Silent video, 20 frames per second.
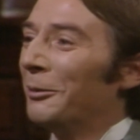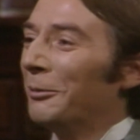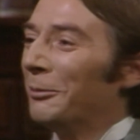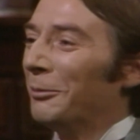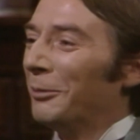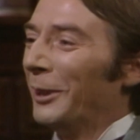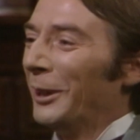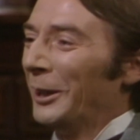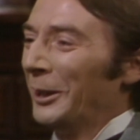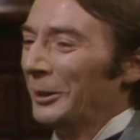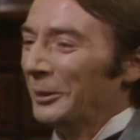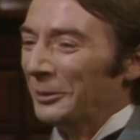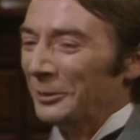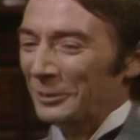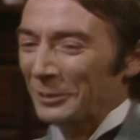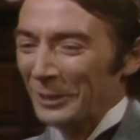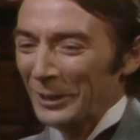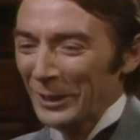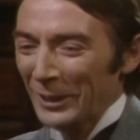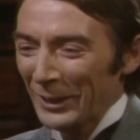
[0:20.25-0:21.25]
Well,
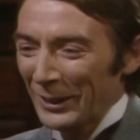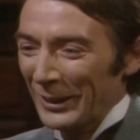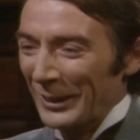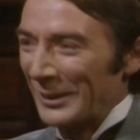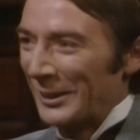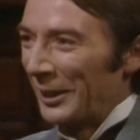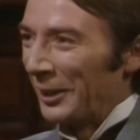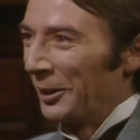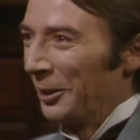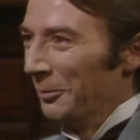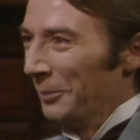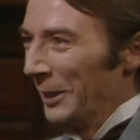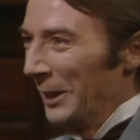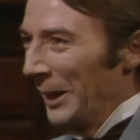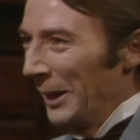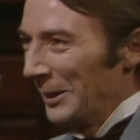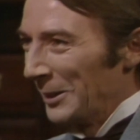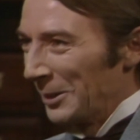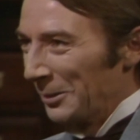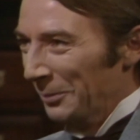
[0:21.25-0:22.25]
that's uncommonly
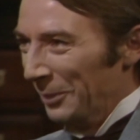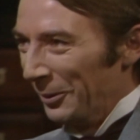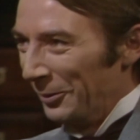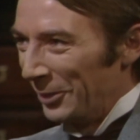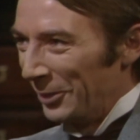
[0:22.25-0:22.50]
handsome of